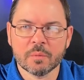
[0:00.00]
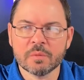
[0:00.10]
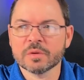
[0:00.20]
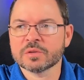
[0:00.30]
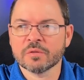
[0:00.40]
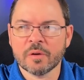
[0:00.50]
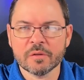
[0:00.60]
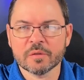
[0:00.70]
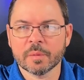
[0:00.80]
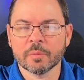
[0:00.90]
We want to serve all
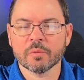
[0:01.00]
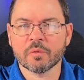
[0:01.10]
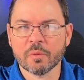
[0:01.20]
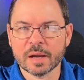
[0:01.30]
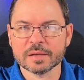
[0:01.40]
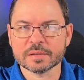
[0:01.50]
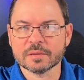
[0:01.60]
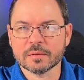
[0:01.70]
these people. Great.